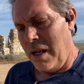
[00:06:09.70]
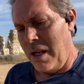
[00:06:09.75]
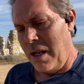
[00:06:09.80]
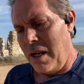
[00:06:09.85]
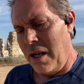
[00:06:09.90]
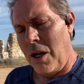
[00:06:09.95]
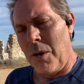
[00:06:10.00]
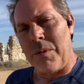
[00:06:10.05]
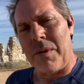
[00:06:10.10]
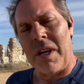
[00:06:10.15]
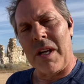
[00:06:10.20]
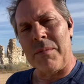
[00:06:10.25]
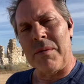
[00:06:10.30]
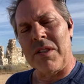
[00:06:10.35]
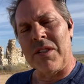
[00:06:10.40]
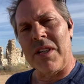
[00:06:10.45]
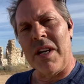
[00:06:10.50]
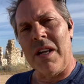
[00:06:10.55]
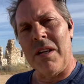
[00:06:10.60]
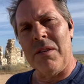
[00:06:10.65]
I hope you like my
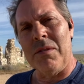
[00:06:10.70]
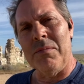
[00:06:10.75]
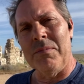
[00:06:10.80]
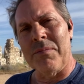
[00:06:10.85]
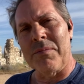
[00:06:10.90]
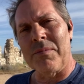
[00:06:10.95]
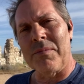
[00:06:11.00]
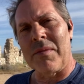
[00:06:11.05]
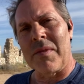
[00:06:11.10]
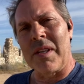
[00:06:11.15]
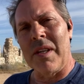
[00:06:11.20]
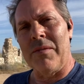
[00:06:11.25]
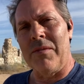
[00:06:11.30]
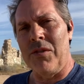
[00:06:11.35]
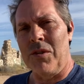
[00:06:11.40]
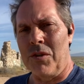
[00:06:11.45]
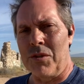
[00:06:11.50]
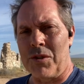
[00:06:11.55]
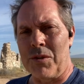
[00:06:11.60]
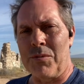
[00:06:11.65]
channel. If you
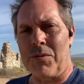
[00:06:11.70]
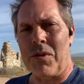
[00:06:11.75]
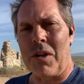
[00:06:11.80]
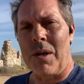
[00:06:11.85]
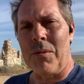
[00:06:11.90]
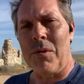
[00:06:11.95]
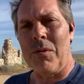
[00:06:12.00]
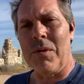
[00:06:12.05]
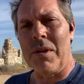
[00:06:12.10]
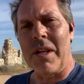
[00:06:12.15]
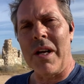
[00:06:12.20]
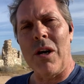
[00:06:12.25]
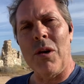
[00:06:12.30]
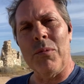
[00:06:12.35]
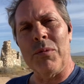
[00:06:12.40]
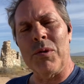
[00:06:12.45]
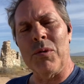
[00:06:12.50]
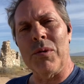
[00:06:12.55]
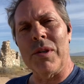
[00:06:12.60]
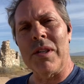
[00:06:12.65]
don't subscribe already, I
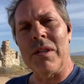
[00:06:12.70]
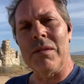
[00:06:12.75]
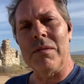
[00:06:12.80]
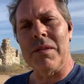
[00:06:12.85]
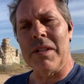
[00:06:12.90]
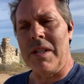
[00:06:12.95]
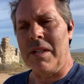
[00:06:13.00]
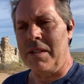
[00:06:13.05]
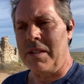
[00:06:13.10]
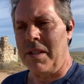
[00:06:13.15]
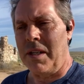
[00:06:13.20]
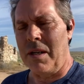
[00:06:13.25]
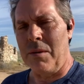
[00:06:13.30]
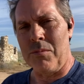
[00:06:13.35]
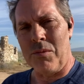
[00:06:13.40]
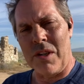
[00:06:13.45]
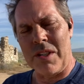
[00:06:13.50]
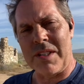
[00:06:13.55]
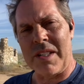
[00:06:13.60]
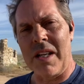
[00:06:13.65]
hope you will, and
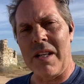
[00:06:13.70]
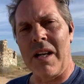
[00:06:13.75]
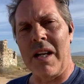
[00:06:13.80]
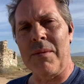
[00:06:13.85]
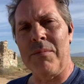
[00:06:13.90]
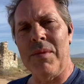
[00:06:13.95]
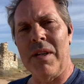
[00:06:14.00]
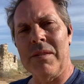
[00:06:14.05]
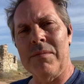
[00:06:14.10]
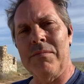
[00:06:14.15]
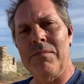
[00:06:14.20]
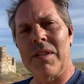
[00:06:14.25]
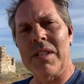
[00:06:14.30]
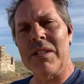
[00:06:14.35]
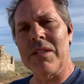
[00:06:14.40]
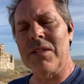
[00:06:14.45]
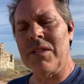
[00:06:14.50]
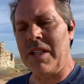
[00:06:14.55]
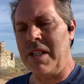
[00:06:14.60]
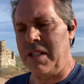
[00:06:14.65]
press that like button,
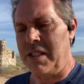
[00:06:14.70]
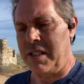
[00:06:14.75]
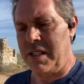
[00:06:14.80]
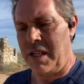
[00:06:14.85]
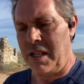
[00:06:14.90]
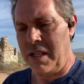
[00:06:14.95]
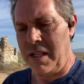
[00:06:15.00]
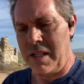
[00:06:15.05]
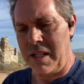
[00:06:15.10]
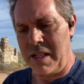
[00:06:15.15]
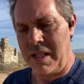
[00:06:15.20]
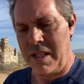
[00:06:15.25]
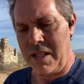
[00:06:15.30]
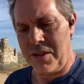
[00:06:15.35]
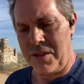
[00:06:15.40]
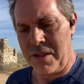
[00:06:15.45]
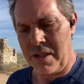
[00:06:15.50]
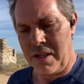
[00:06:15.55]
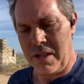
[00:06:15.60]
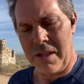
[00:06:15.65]
please, and
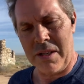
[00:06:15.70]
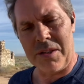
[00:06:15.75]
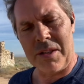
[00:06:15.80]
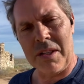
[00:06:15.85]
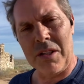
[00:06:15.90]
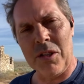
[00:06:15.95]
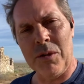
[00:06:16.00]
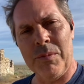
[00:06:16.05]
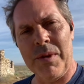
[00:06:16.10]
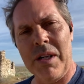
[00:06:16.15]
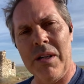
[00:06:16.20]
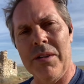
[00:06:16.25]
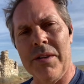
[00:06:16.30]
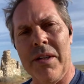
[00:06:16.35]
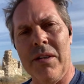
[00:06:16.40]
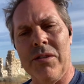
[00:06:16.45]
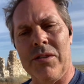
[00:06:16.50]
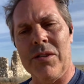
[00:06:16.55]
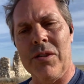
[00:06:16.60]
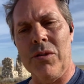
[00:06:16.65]
hit the little bell
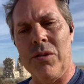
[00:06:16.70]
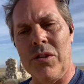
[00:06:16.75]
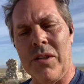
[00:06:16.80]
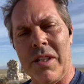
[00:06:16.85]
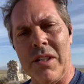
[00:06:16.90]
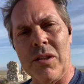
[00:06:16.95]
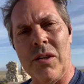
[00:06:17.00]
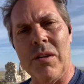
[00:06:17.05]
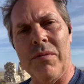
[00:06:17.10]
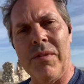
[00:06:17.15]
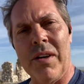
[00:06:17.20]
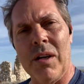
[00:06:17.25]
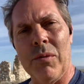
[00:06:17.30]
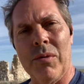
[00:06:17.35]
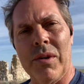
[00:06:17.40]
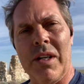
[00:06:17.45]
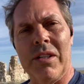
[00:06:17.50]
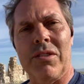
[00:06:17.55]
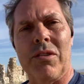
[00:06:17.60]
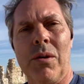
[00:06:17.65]
there so you'll get notified
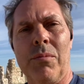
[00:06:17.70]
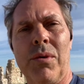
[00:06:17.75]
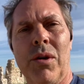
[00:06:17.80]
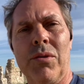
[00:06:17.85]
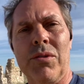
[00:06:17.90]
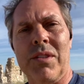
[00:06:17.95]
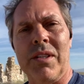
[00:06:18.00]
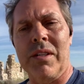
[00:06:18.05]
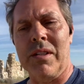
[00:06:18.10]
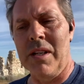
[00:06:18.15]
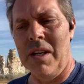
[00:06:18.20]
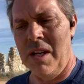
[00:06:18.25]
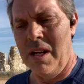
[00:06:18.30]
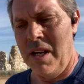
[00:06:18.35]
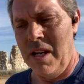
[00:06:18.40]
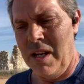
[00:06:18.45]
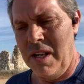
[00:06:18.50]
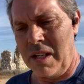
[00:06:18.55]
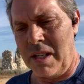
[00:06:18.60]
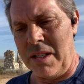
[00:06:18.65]
when I start posting,
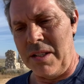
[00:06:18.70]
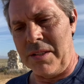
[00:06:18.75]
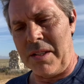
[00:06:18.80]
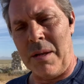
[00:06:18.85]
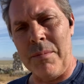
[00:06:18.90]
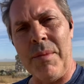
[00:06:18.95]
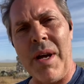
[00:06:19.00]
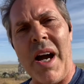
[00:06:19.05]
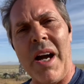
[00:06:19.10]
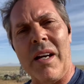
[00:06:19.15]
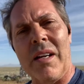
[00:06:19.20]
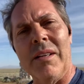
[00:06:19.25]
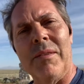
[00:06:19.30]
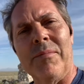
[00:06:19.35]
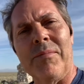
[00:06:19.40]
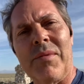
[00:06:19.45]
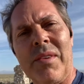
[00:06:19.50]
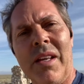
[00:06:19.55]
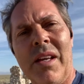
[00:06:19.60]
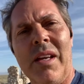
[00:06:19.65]
because I'm back,
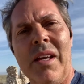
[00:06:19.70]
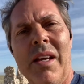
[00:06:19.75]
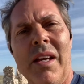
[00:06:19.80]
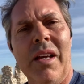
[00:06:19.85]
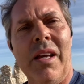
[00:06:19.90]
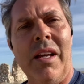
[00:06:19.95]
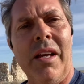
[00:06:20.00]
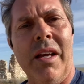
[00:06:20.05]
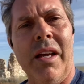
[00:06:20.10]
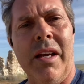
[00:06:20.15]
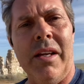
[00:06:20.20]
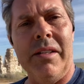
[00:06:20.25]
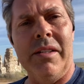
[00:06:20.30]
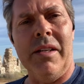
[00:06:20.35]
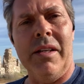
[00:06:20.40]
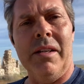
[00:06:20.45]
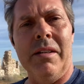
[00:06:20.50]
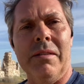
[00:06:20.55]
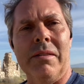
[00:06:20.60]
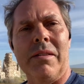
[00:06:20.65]
and
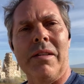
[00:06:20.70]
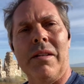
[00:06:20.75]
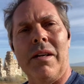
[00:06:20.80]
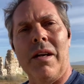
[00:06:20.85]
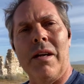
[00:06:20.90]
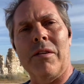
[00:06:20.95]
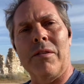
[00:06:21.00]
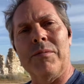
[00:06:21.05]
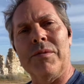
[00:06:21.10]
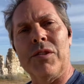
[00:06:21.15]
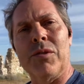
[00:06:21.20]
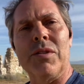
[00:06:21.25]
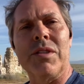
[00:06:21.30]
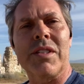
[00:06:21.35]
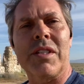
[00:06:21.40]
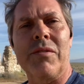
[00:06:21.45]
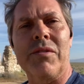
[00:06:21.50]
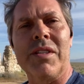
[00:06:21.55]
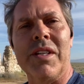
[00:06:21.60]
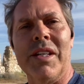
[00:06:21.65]
I'm gonna be doing this
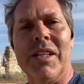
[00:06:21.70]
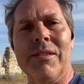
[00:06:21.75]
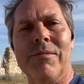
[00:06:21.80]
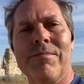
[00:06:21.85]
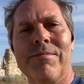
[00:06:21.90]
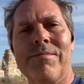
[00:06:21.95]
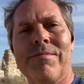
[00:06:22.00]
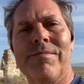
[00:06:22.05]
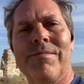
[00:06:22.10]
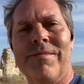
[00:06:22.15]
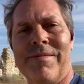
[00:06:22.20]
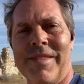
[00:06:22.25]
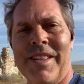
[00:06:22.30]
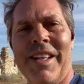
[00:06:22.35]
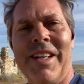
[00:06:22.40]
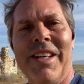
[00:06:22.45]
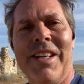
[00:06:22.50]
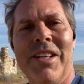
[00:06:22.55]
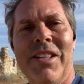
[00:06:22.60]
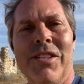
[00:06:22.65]
every day.
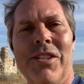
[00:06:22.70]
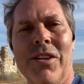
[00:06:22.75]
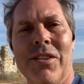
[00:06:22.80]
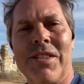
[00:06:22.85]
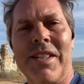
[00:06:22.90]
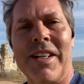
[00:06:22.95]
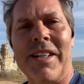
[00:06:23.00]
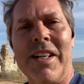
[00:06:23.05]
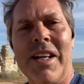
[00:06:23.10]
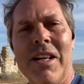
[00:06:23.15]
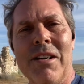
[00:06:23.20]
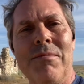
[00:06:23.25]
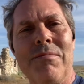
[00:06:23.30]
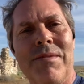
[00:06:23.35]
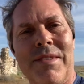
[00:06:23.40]
Y'all take care.